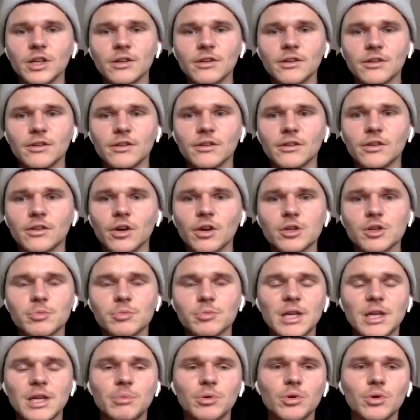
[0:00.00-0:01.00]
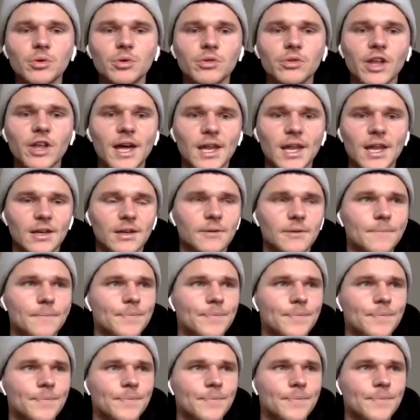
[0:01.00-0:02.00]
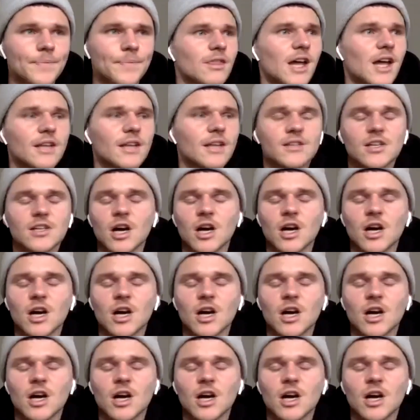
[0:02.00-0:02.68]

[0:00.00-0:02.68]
with those people, then that